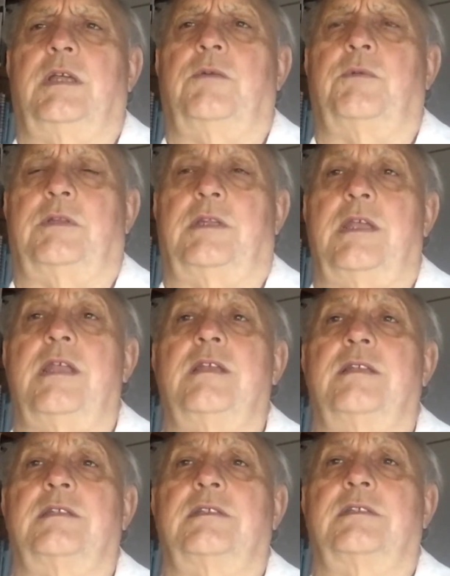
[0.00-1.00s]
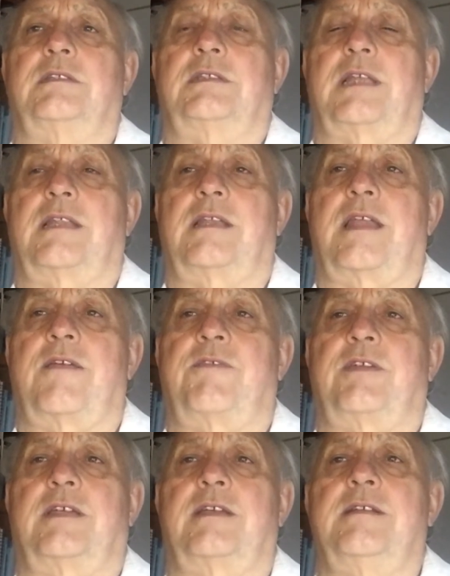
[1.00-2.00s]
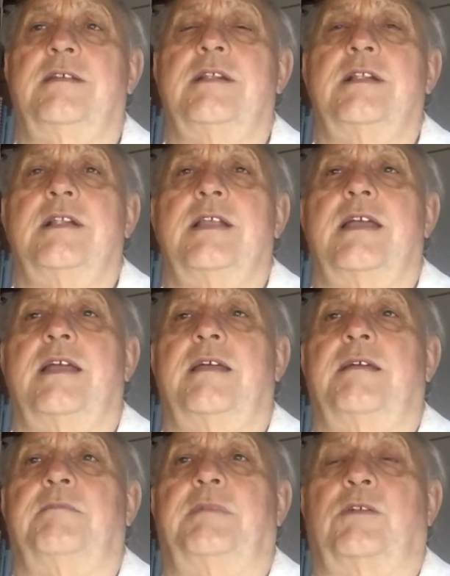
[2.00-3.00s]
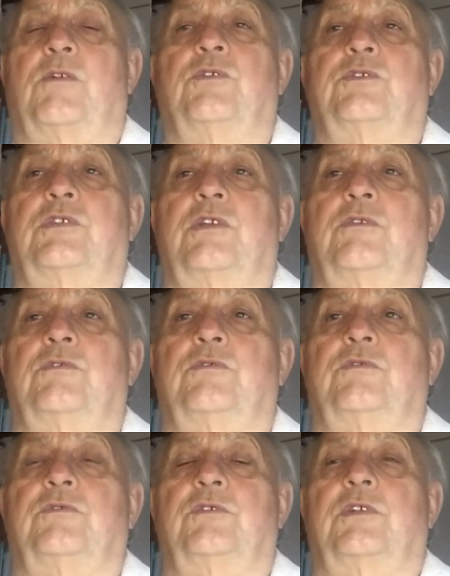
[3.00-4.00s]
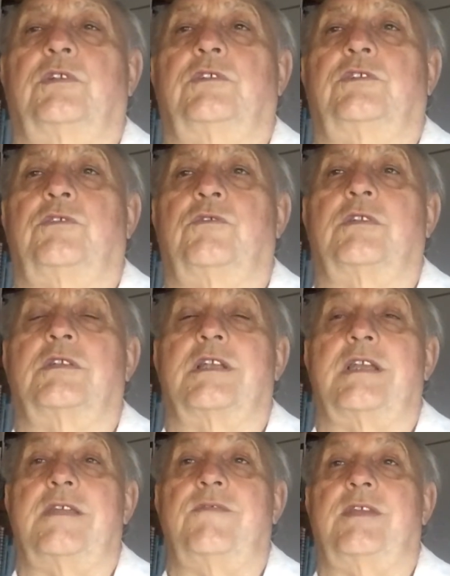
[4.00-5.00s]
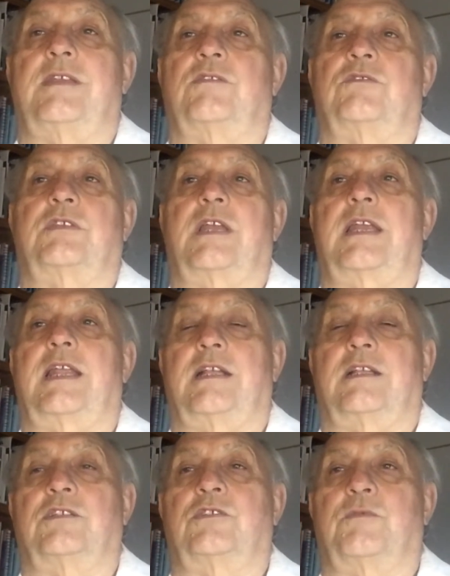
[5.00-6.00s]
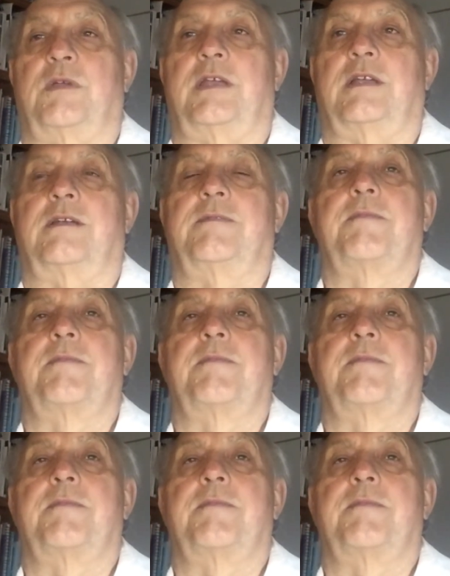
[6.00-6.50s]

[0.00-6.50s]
within Southern Africa, but also students leaving to study elsewhere.